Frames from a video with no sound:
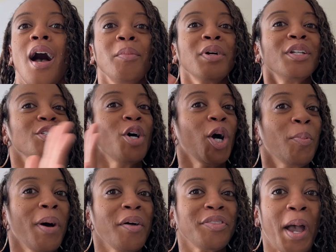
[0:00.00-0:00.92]
I'm going to talk
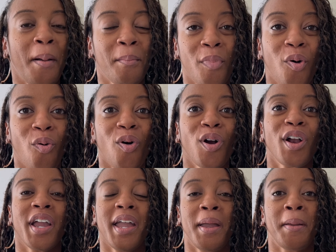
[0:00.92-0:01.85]
about that more
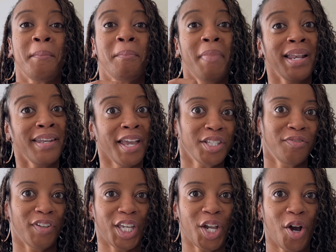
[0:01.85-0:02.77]
in my next
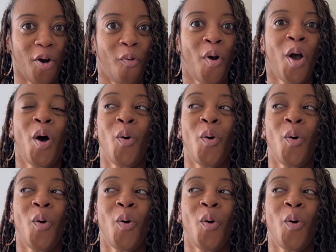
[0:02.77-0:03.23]
video.